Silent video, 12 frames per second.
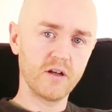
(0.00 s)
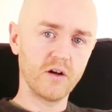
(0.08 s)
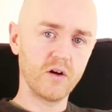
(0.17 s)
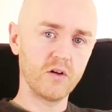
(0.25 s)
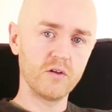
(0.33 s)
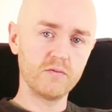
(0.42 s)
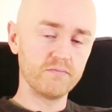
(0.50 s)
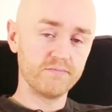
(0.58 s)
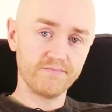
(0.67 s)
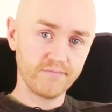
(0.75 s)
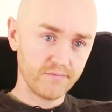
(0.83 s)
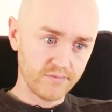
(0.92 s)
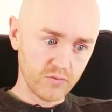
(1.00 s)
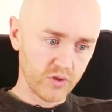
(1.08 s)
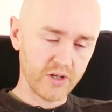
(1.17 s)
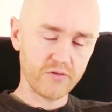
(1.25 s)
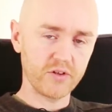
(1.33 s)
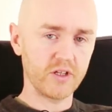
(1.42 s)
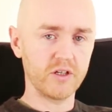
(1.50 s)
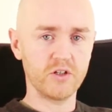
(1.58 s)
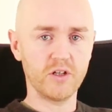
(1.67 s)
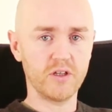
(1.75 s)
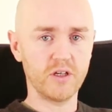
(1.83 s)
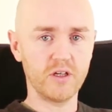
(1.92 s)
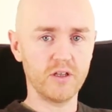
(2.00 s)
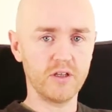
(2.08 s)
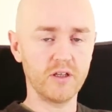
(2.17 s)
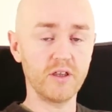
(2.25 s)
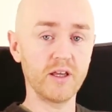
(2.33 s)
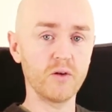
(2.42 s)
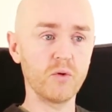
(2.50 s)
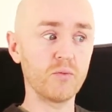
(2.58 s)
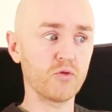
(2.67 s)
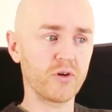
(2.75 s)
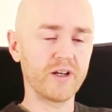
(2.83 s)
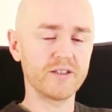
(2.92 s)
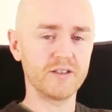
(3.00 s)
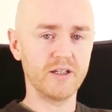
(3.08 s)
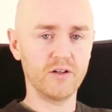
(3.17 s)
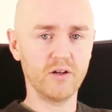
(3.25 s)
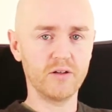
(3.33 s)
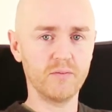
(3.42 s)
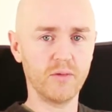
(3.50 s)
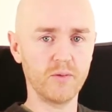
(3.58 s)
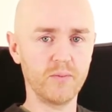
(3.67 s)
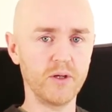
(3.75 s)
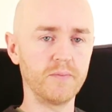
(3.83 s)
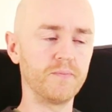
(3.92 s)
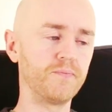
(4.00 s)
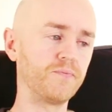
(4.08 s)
on whatever the thing we procrastinate on might be.